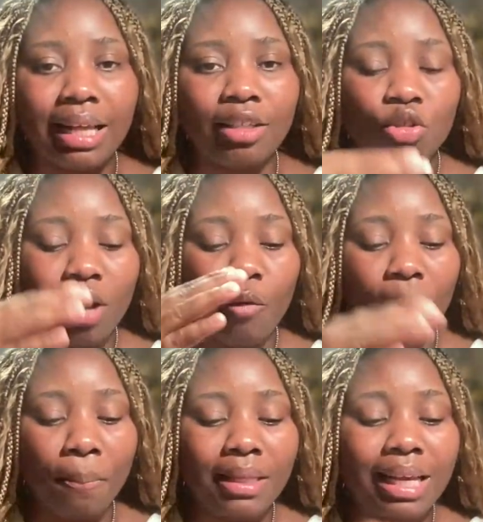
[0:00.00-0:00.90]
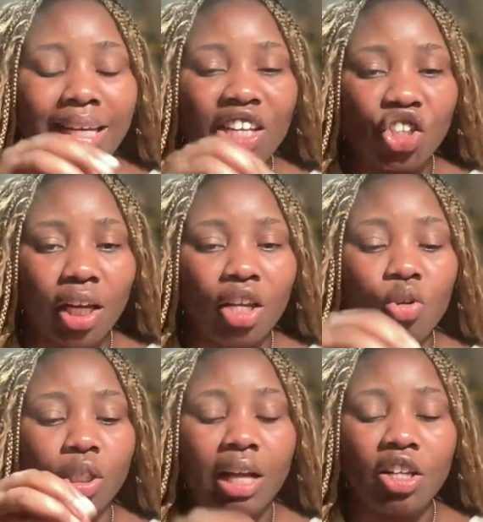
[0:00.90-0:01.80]
that you are repeatedly checking
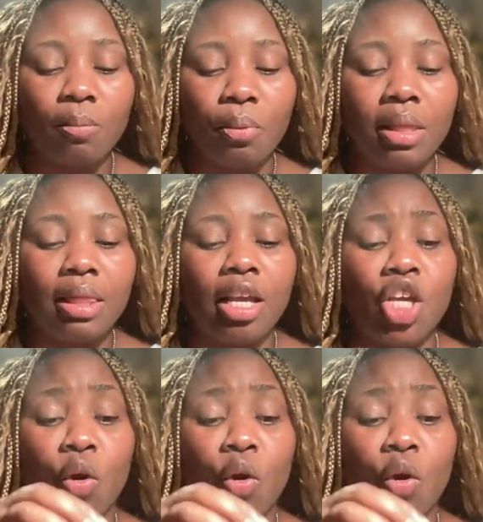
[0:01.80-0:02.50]
your child's breathing,